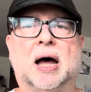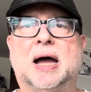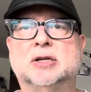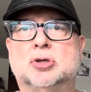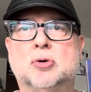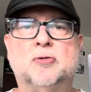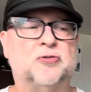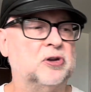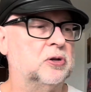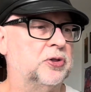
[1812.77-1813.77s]
I do
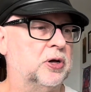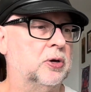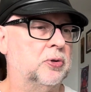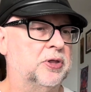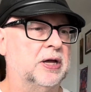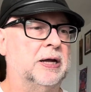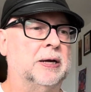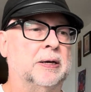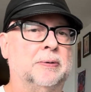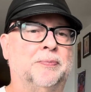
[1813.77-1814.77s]
feel, though, that